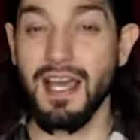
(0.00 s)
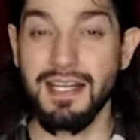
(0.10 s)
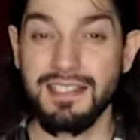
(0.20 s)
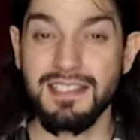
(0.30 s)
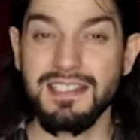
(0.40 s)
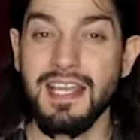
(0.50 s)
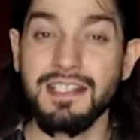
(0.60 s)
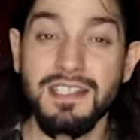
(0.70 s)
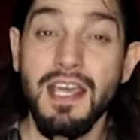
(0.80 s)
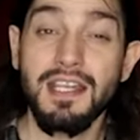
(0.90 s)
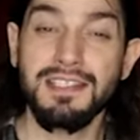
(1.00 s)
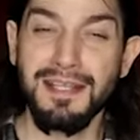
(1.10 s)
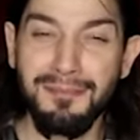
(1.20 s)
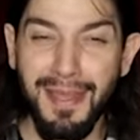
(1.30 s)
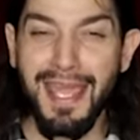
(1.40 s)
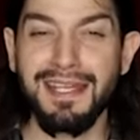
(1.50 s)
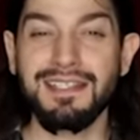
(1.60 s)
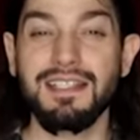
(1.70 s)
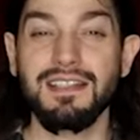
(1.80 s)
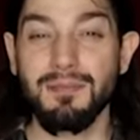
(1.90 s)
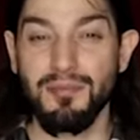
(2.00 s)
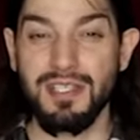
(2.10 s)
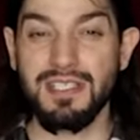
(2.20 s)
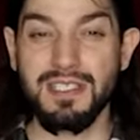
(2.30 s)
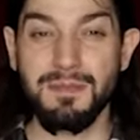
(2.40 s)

United States demanding that Britney